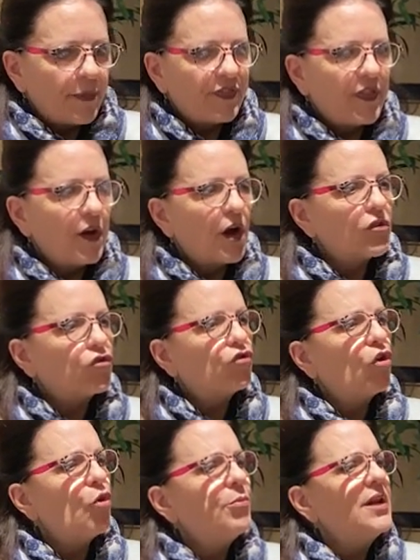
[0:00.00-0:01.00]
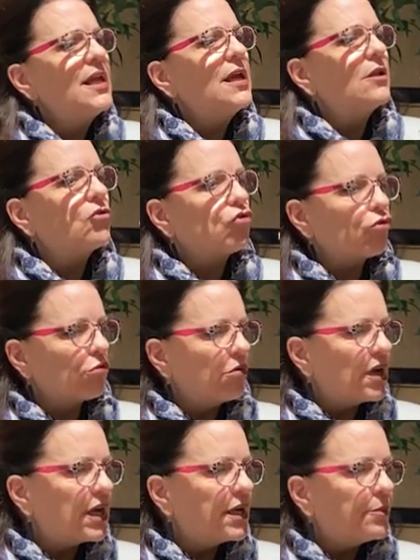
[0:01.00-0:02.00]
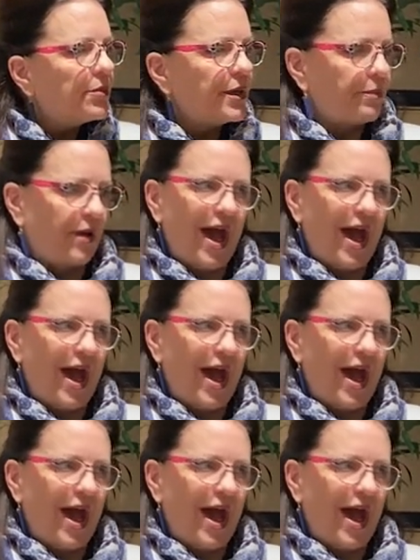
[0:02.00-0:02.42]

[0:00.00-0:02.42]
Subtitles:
but there are so many incredibly